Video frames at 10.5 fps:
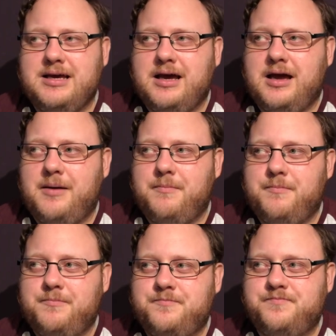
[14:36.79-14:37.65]
I
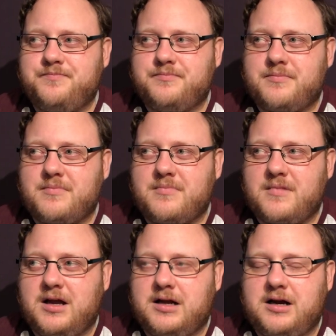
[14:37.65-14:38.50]

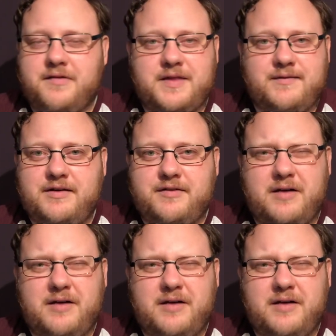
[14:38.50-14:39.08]
can't think of anything.